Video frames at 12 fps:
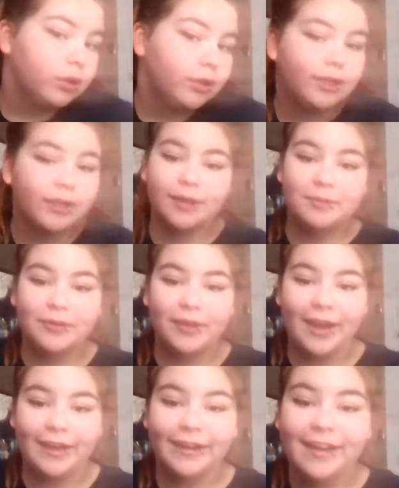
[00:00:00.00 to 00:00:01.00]
Yep,
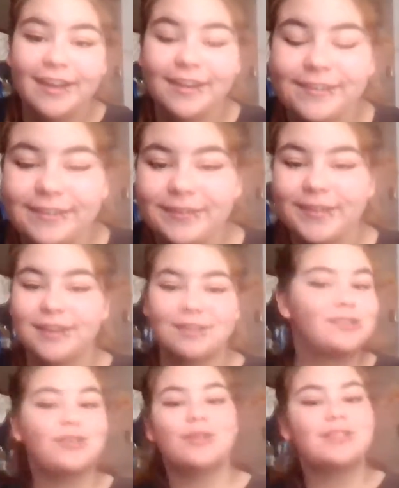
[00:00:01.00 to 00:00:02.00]
okay. So then just
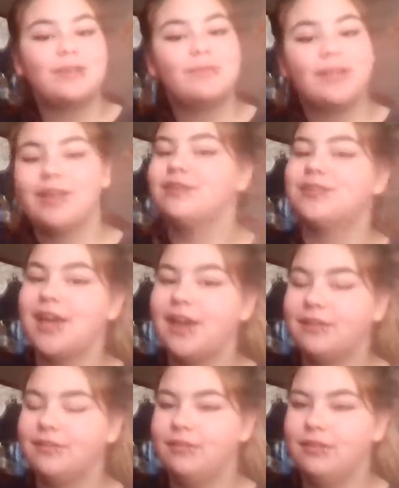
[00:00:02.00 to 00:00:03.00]
do the same to the other side,
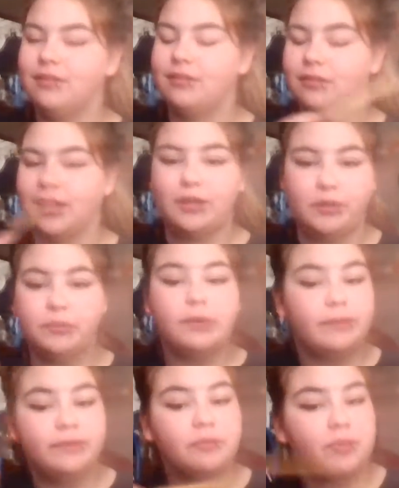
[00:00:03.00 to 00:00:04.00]
like what
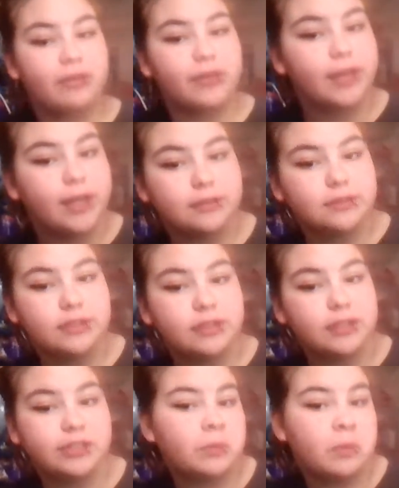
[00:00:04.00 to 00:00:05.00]
we've done with everything else,
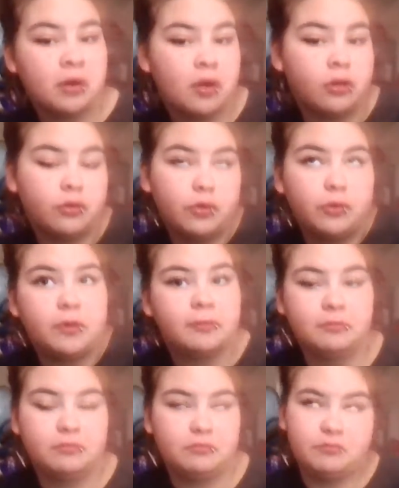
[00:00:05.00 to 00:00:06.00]
unless you want to contour one
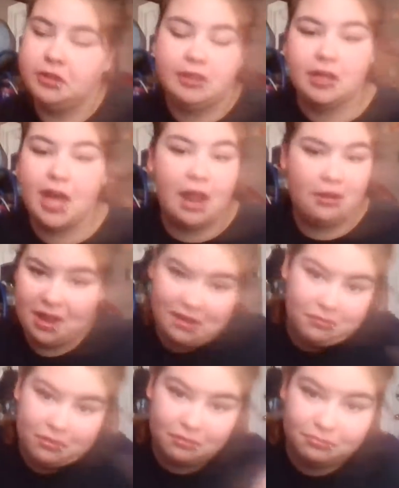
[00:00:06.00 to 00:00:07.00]
thing, I
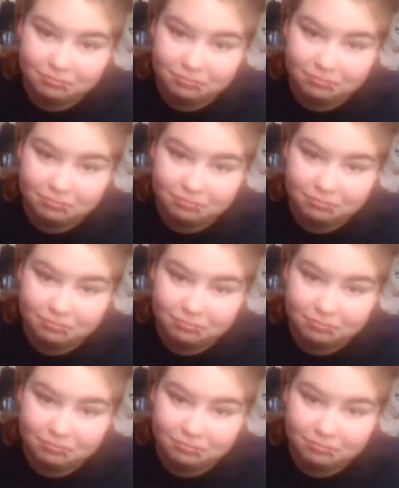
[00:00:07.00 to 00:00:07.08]
don't know.